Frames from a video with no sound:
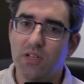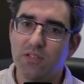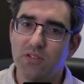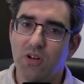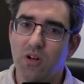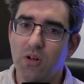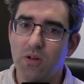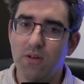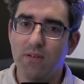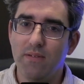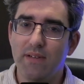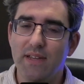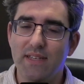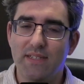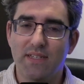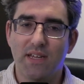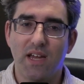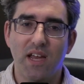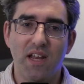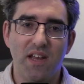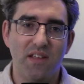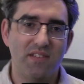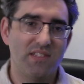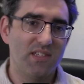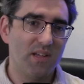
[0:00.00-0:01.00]
is always
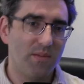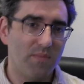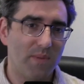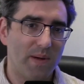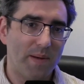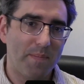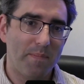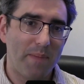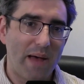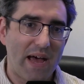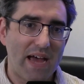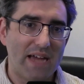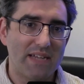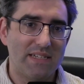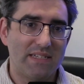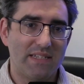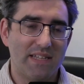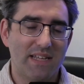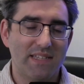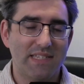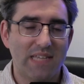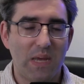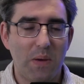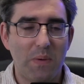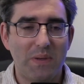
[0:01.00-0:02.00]
kind of somewhat bad.
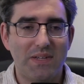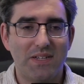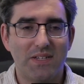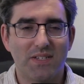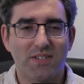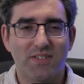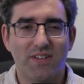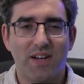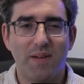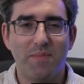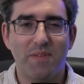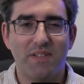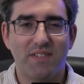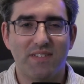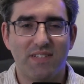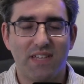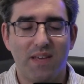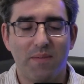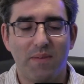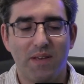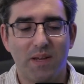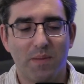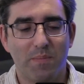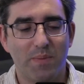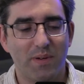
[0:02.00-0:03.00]
That's how I would describe
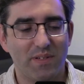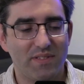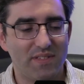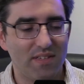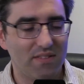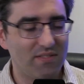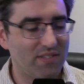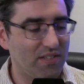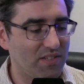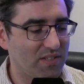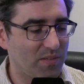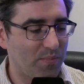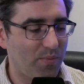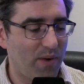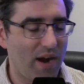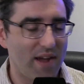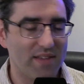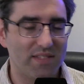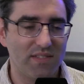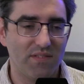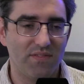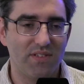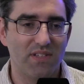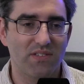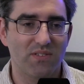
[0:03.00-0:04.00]
dysthymia, persistent
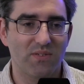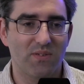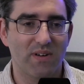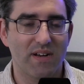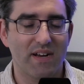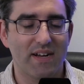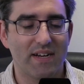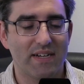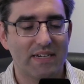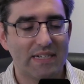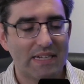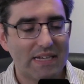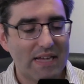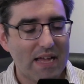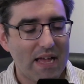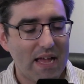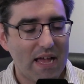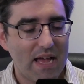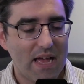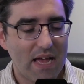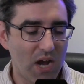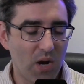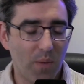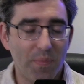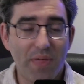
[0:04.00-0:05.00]
depressive disorder.
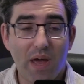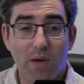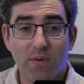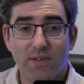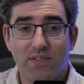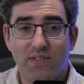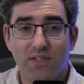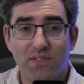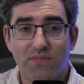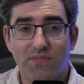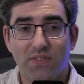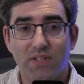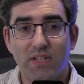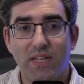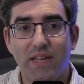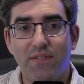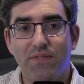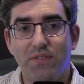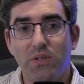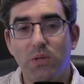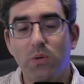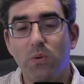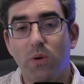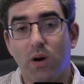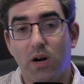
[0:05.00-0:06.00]
I hope that was useful.
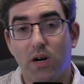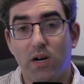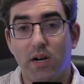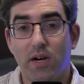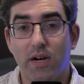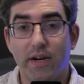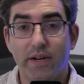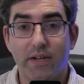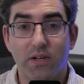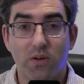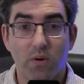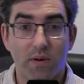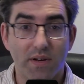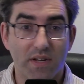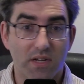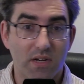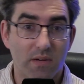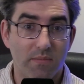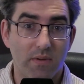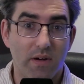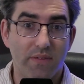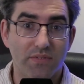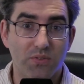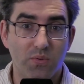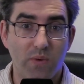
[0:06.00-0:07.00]
If you are going to
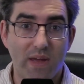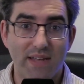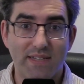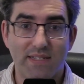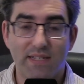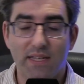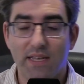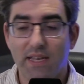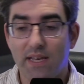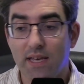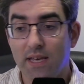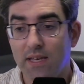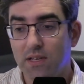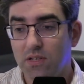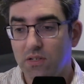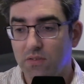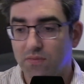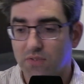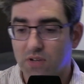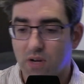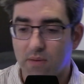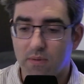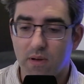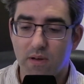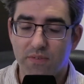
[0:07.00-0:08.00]
come off 20,
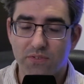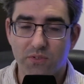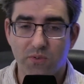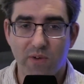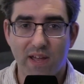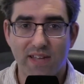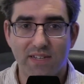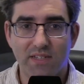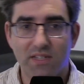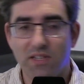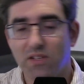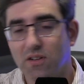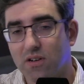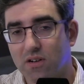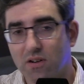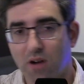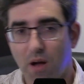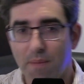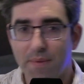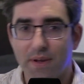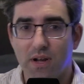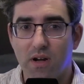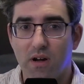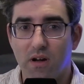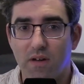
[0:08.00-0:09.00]
you've come off 20, you're
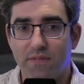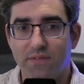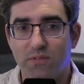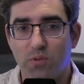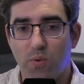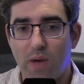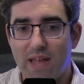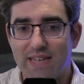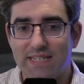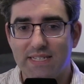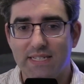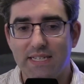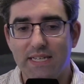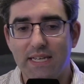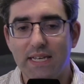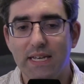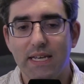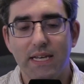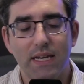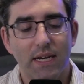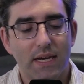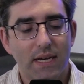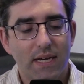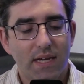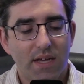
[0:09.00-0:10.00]
coming off
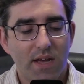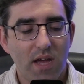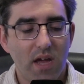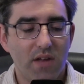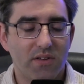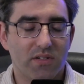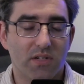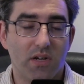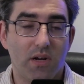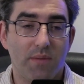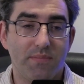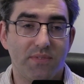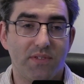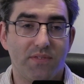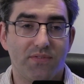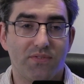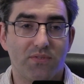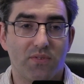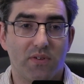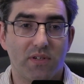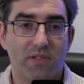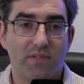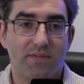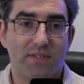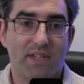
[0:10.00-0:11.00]
20 in terms of
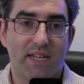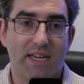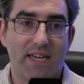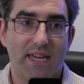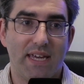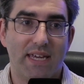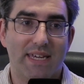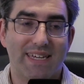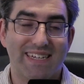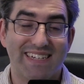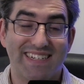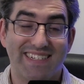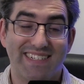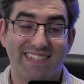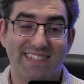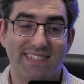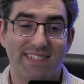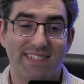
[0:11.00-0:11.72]
sort of like